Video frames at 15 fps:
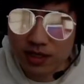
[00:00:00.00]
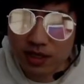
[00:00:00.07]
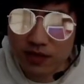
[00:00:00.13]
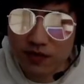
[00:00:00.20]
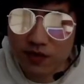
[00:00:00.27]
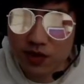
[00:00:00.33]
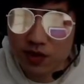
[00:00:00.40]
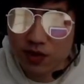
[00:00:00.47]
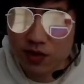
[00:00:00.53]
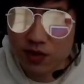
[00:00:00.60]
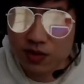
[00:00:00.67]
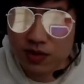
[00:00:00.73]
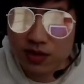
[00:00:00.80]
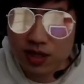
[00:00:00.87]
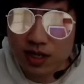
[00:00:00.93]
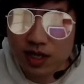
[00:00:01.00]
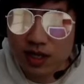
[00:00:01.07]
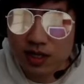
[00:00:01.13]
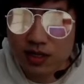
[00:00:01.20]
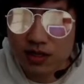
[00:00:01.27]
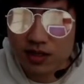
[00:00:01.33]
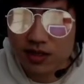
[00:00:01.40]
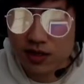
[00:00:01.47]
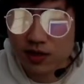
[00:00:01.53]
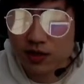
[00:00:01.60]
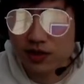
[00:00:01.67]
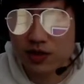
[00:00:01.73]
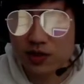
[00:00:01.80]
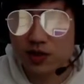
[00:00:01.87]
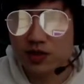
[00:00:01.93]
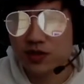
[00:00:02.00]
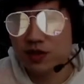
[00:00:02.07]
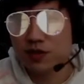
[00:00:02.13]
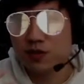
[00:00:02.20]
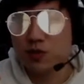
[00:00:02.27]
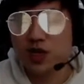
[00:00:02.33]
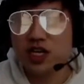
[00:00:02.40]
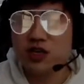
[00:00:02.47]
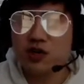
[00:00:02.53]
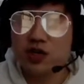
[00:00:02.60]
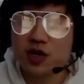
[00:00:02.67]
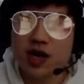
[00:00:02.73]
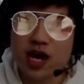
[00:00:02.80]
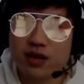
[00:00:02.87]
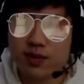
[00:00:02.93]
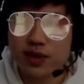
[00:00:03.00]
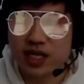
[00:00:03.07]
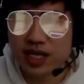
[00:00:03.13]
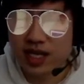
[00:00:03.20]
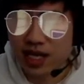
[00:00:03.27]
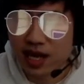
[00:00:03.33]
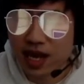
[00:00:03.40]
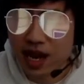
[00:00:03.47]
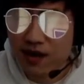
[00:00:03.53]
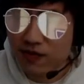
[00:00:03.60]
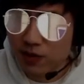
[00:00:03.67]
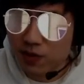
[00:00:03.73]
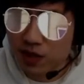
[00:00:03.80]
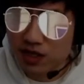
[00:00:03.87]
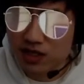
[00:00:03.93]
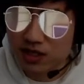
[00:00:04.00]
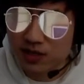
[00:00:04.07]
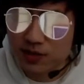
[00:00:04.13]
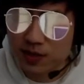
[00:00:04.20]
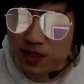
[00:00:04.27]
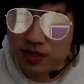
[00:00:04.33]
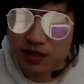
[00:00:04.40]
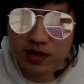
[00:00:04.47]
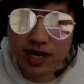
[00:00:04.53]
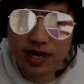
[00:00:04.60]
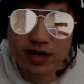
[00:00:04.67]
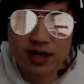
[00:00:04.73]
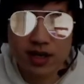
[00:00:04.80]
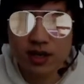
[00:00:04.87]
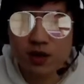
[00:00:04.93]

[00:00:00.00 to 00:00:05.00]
If you so when do you know how to play every one of these builds, right?